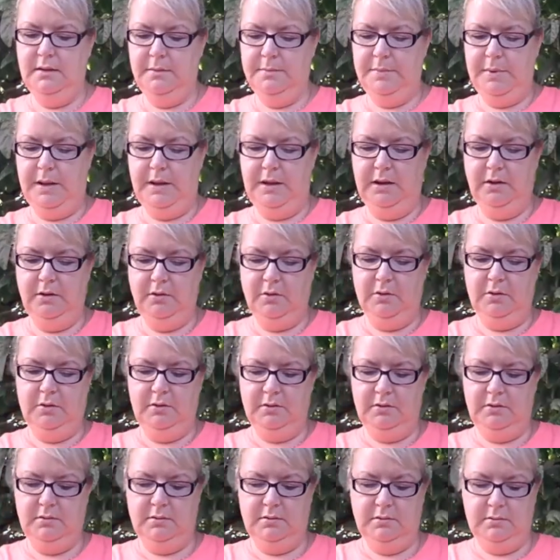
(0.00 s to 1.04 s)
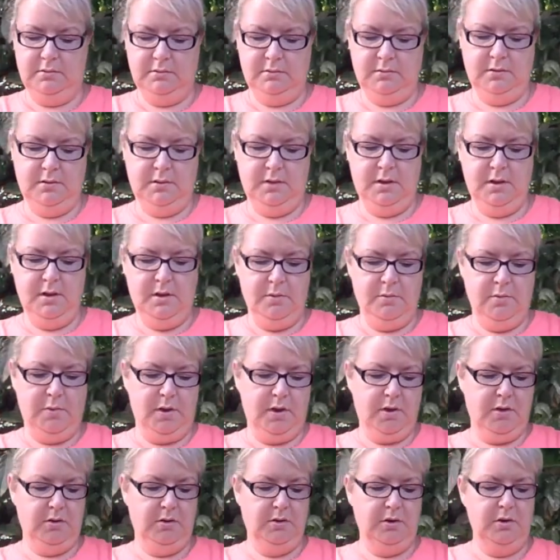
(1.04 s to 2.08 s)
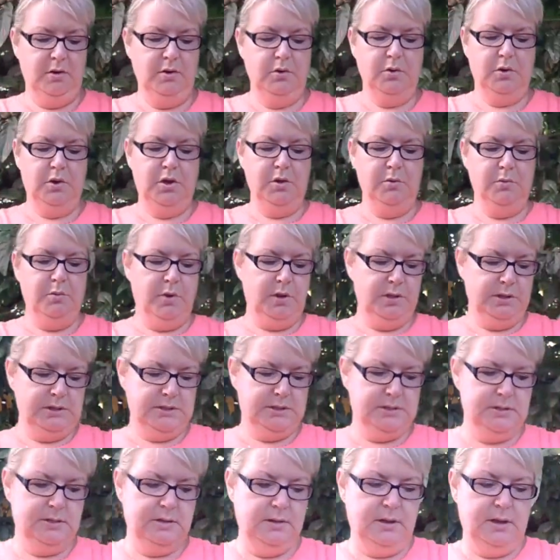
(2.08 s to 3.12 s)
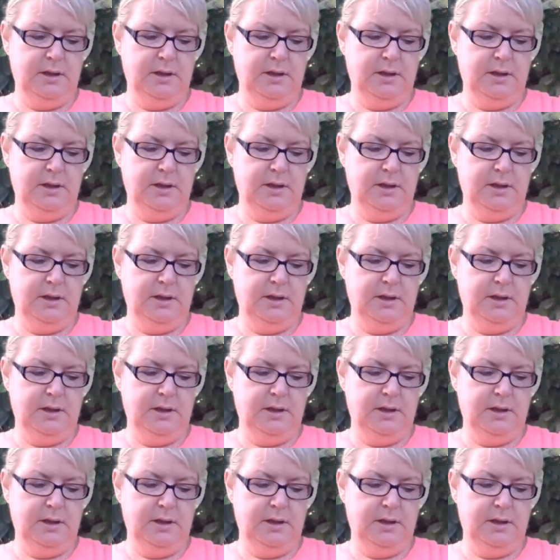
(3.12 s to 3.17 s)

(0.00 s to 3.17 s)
Depending on what kind of look you want.